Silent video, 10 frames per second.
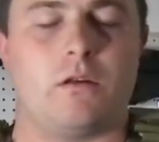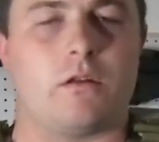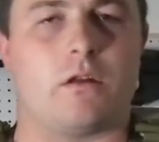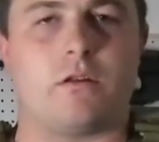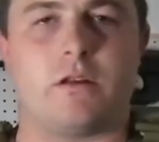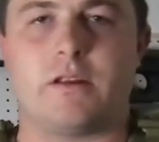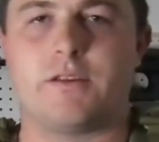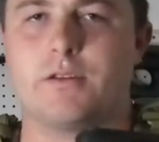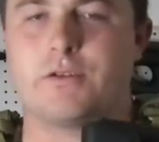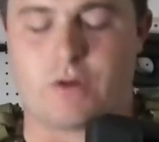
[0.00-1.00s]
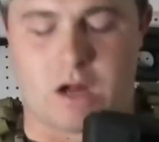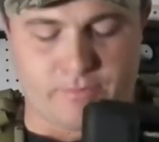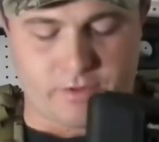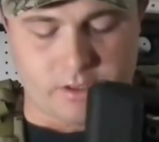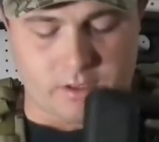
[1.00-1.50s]
You know, you can easily
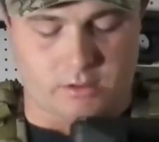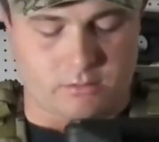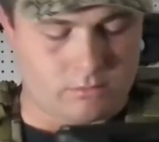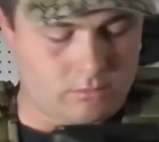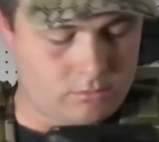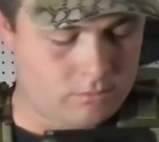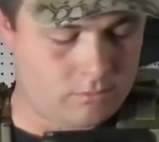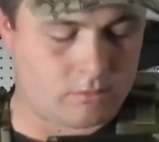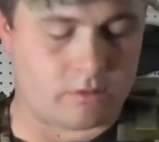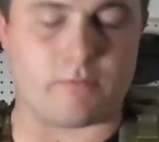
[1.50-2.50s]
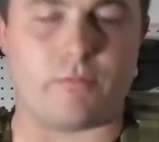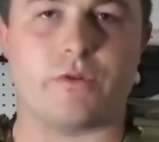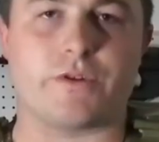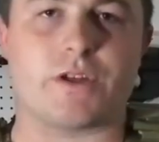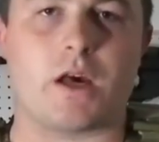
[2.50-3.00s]
drop it in and pull
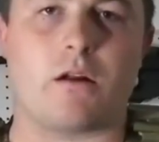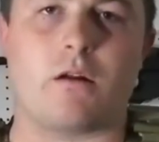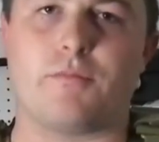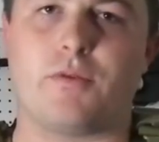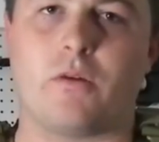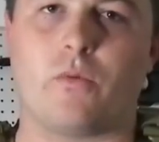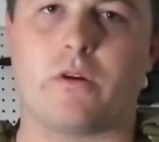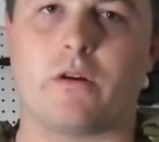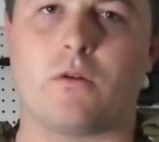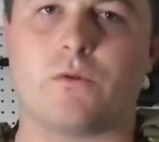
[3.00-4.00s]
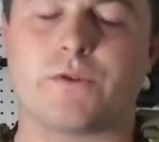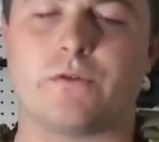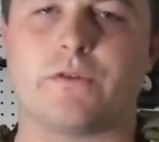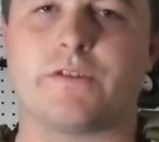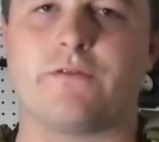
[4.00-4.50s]
your sidearm depending on where your
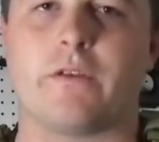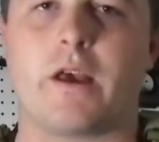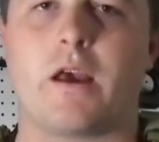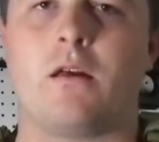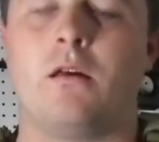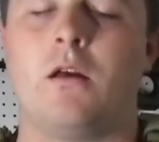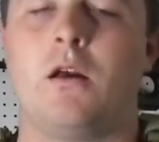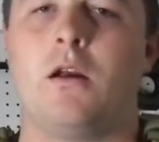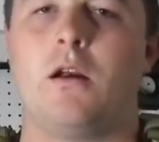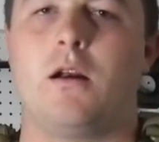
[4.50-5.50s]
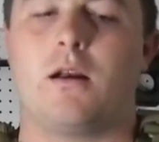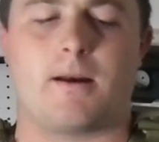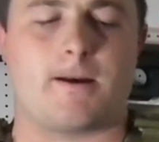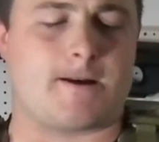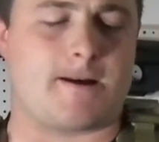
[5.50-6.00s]
holster is for that.
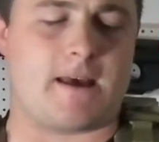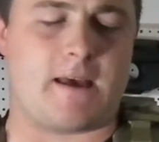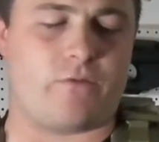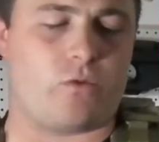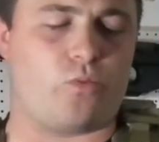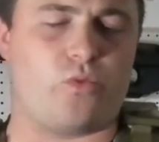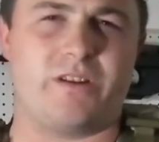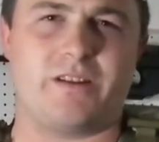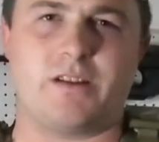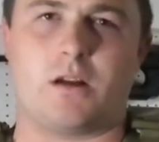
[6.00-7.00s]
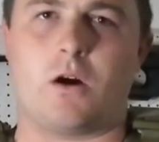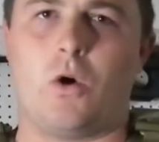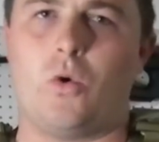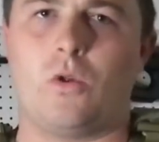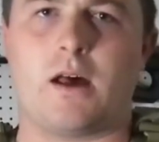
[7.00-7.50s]
Uh, haven't really done a
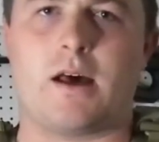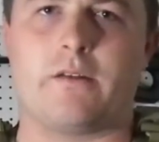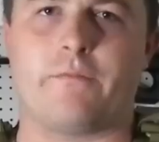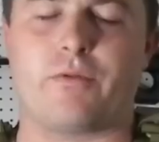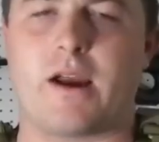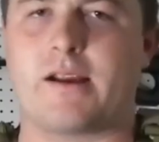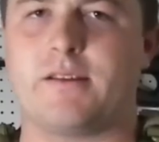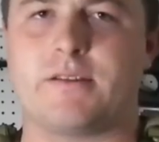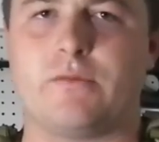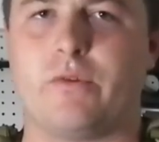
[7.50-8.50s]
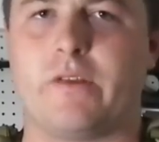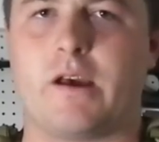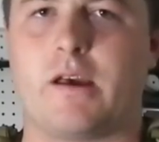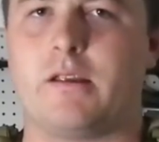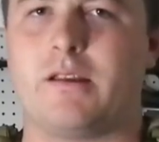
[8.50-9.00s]
whole lot of practicing with that.